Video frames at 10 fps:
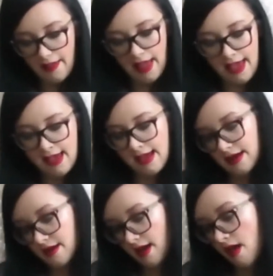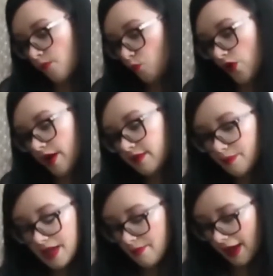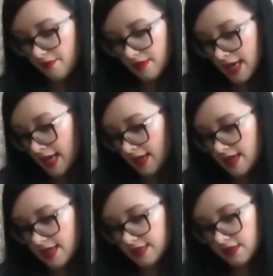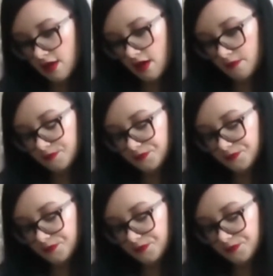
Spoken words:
And one other bit about me is that